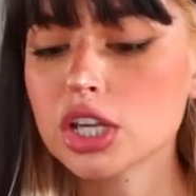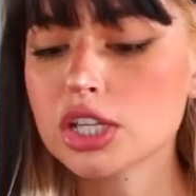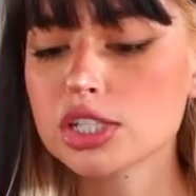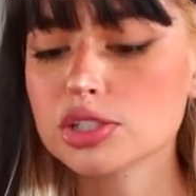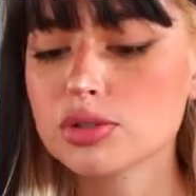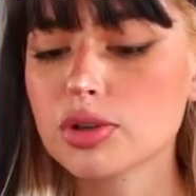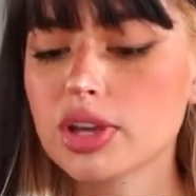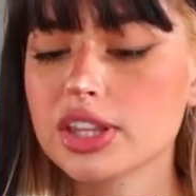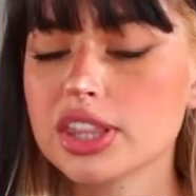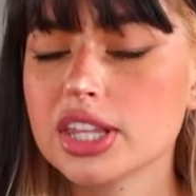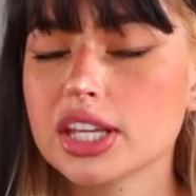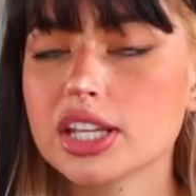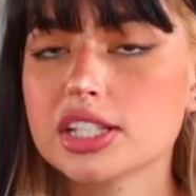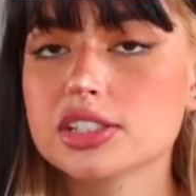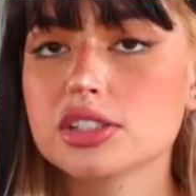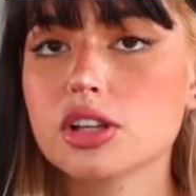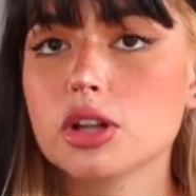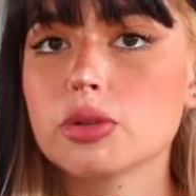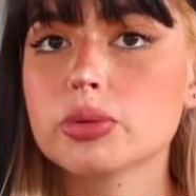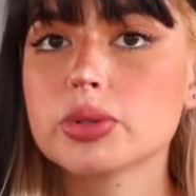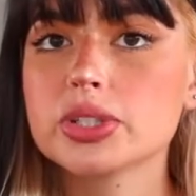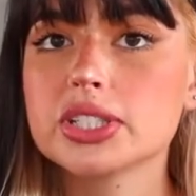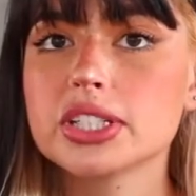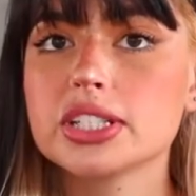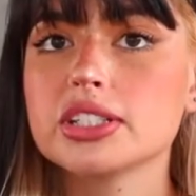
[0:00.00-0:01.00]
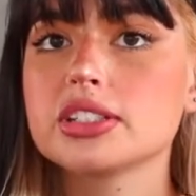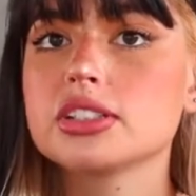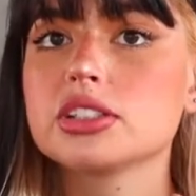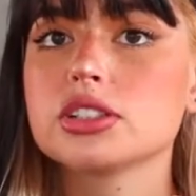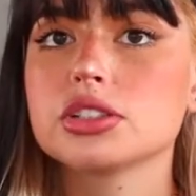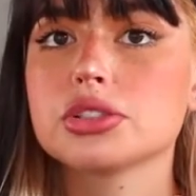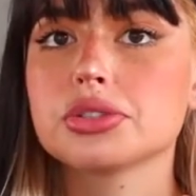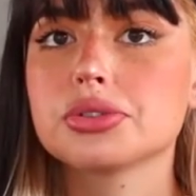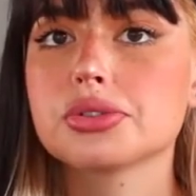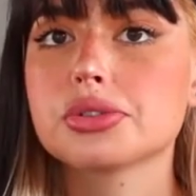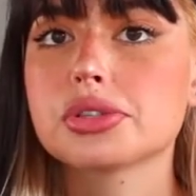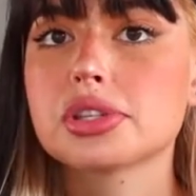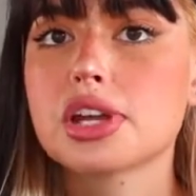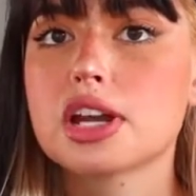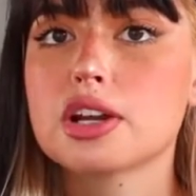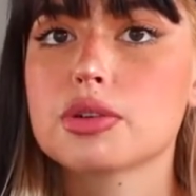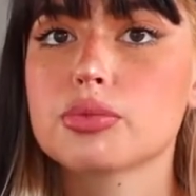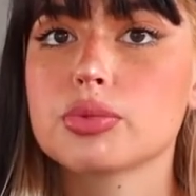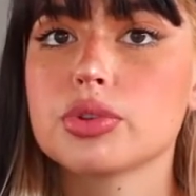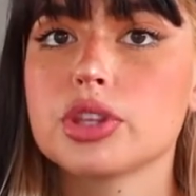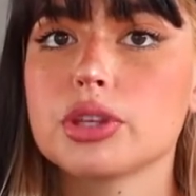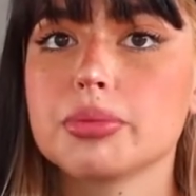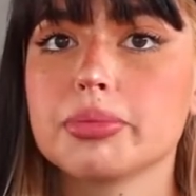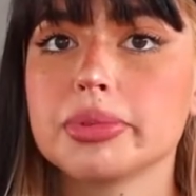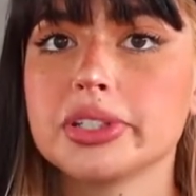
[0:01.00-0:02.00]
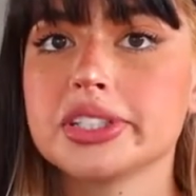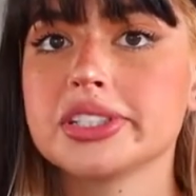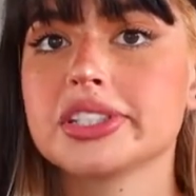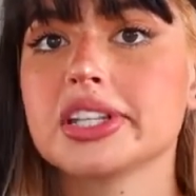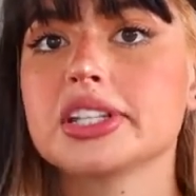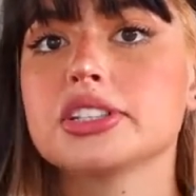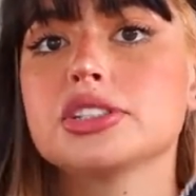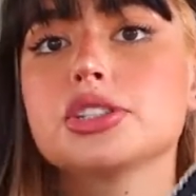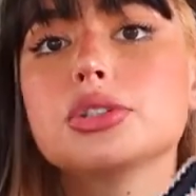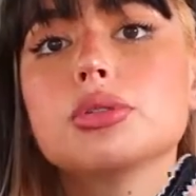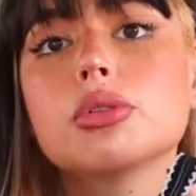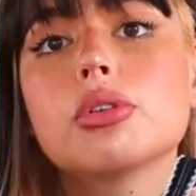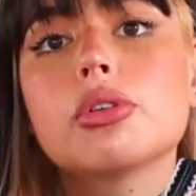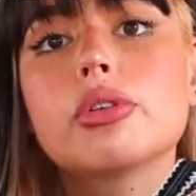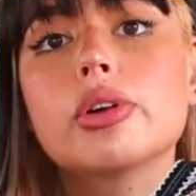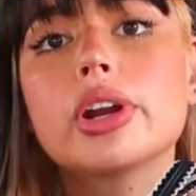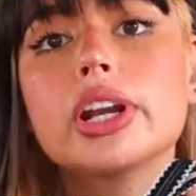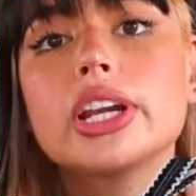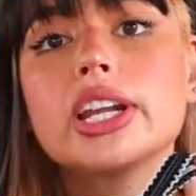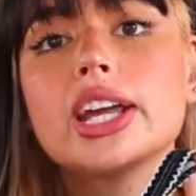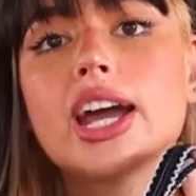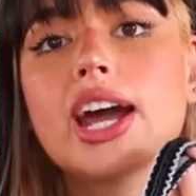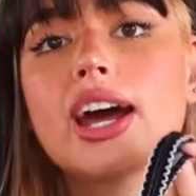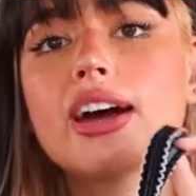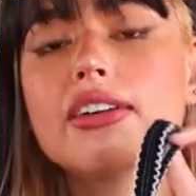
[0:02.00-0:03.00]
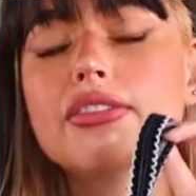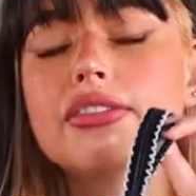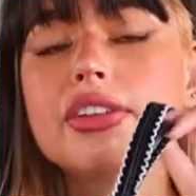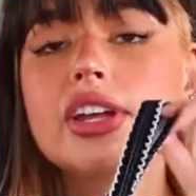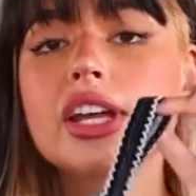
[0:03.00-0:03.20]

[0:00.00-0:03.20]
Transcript: so I think it's always easier to start with the piece that you already have.